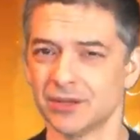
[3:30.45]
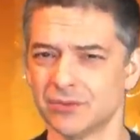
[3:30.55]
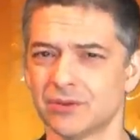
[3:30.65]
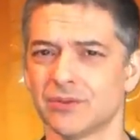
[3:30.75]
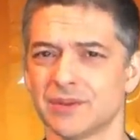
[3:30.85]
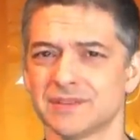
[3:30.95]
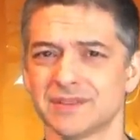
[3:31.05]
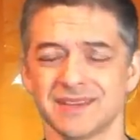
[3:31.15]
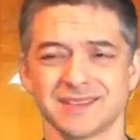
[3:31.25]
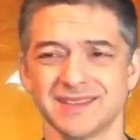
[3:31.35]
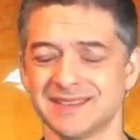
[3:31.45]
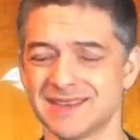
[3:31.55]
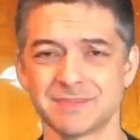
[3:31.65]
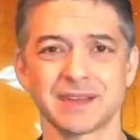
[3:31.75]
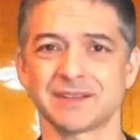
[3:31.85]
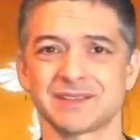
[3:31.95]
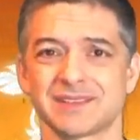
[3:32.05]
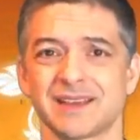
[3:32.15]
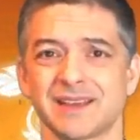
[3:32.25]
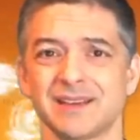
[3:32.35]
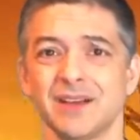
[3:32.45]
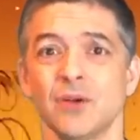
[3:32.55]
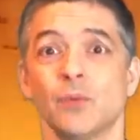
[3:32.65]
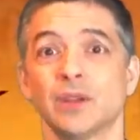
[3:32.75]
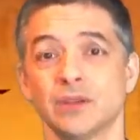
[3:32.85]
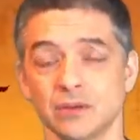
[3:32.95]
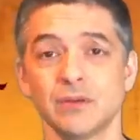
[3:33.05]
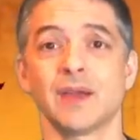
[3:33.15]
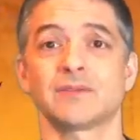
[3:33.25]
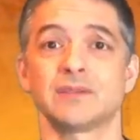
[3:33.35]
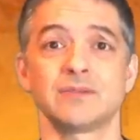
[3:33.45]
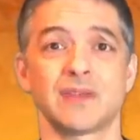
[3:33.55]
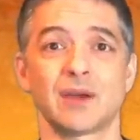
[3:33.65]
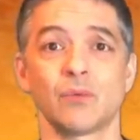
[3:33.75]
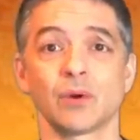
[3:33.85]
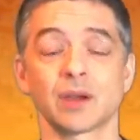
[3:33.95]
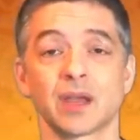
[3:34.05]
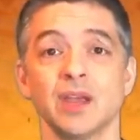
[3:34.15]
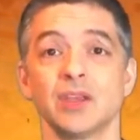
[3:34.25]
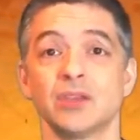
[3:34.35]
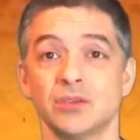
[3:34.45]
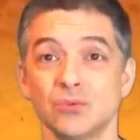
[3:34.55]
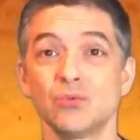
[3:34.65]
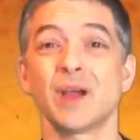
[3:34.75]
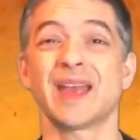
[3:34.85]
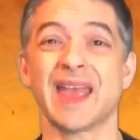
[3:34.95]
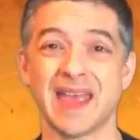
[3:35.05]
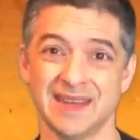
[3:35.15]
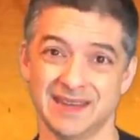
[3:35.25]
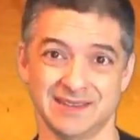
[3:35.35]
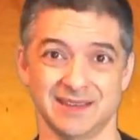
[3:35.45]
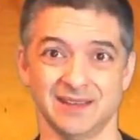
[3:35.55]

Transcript: You know this, because deep down inside, when you have to do that work, you hate it.